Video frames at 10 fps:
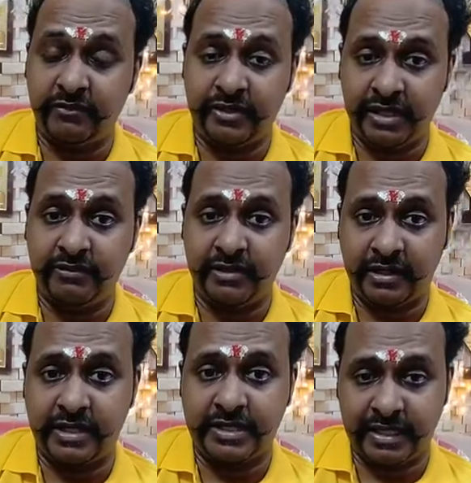if they give the
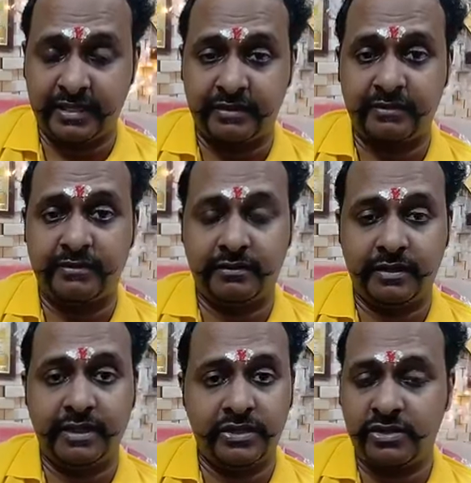consent
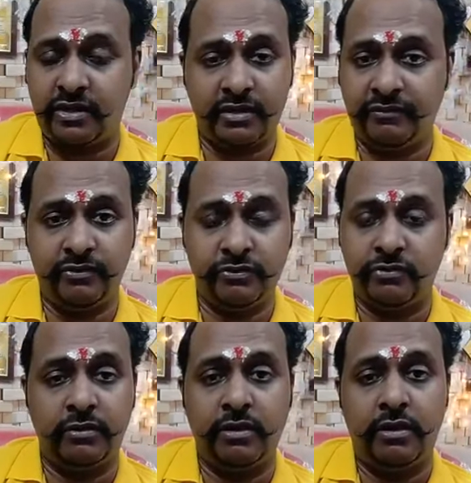it does not give you
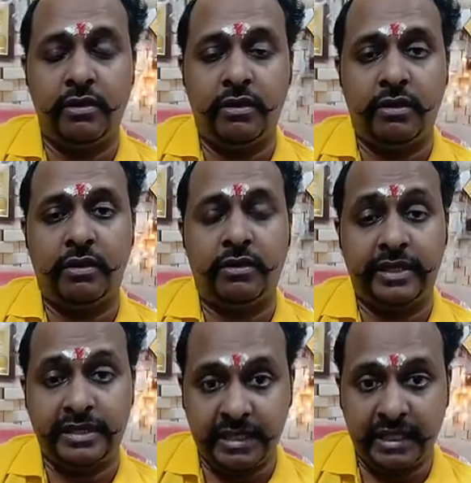uh,
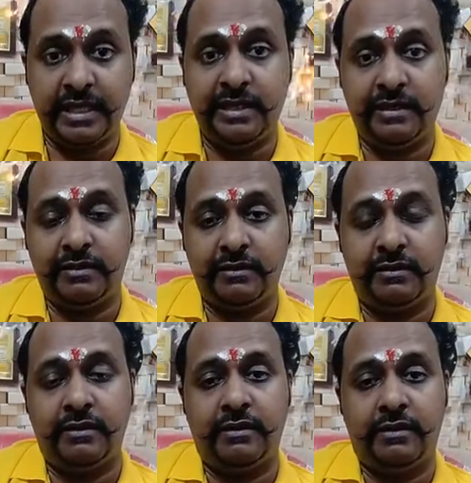ethically
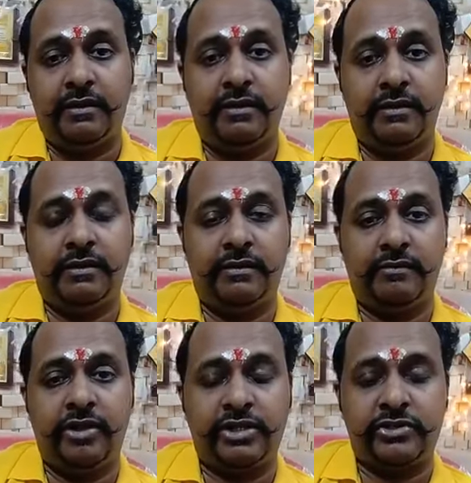uh,
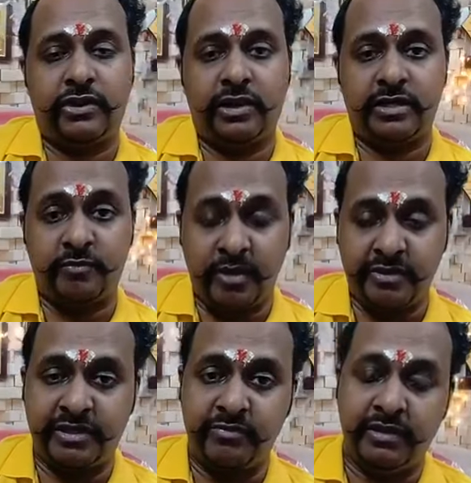what is called as
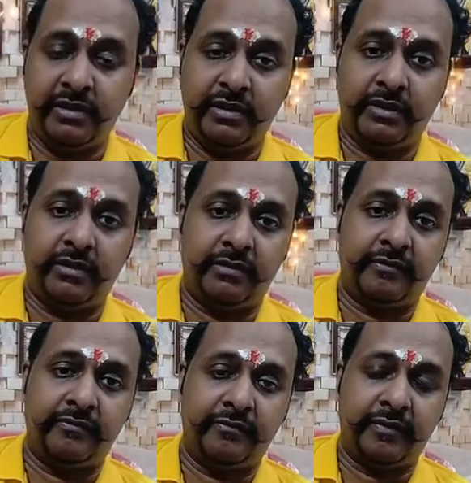permissible uh,
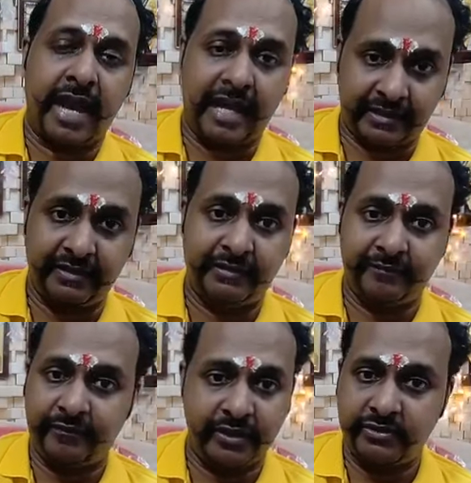act
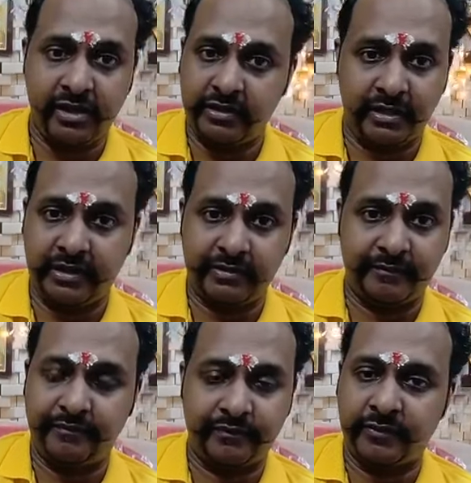it's not that
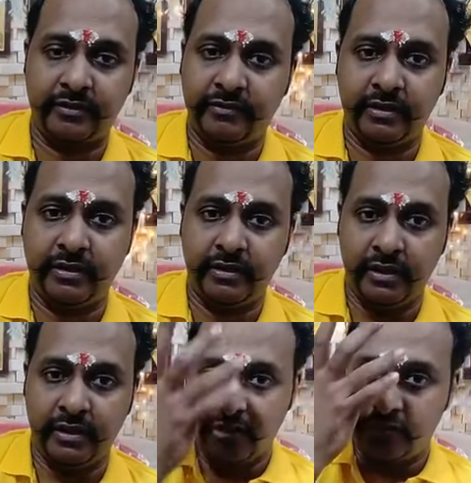okay
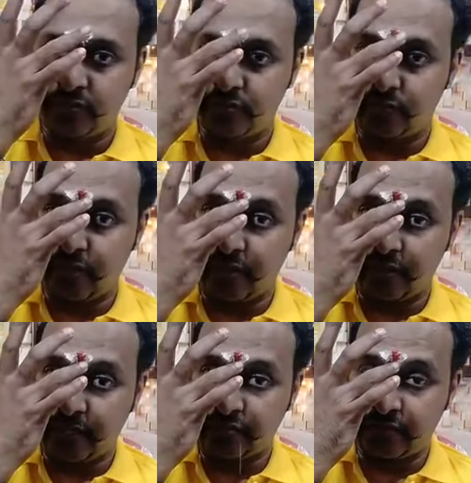so you can't
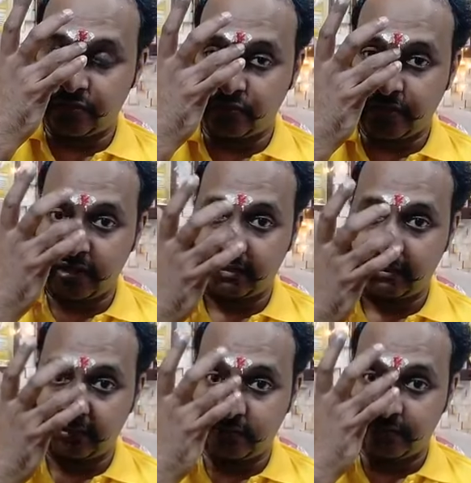actually do that
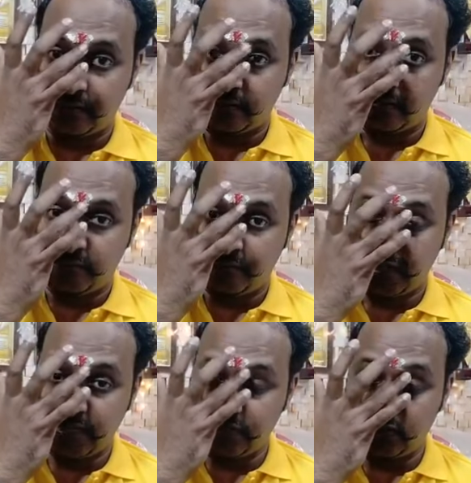
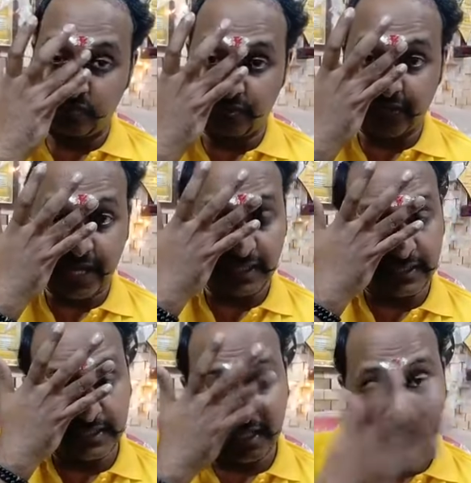please don't share
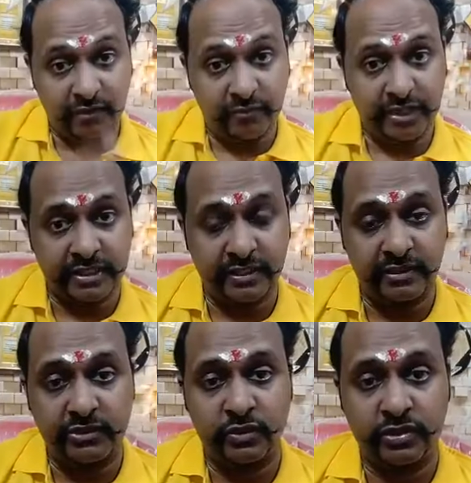this kind of pictures
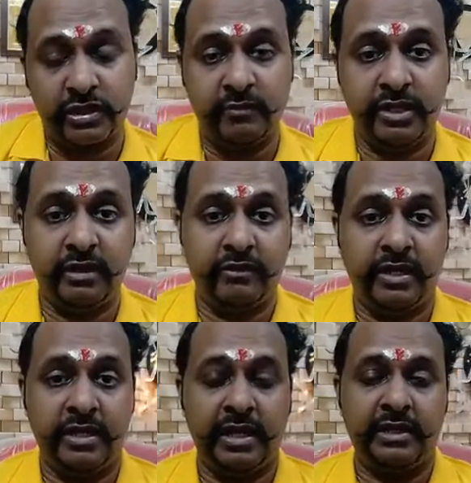on social media where
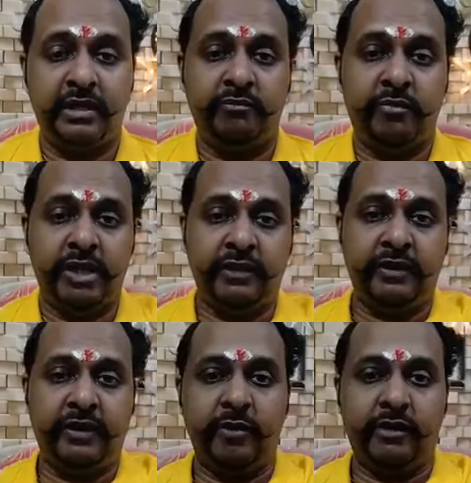telling that
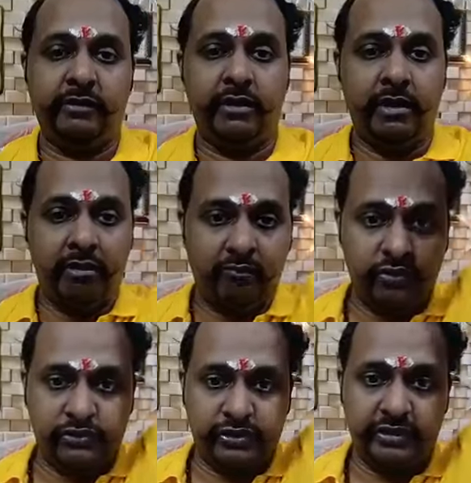pre-treatment
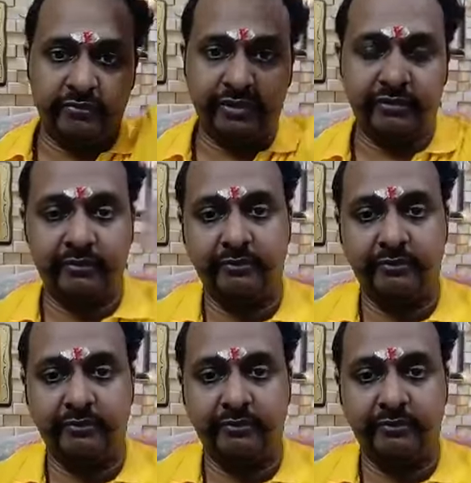post-treatment